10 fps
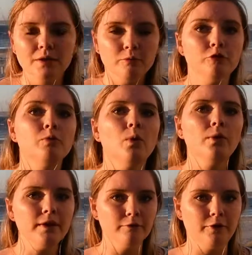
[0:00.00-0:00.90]

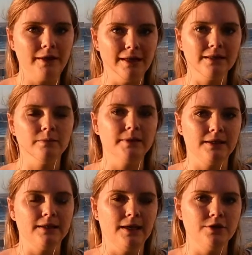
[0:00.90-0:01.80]
reward them for the little bit
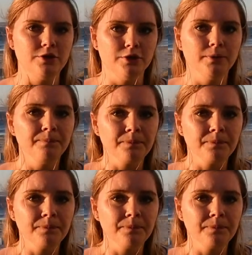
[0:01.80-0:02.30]
that they do.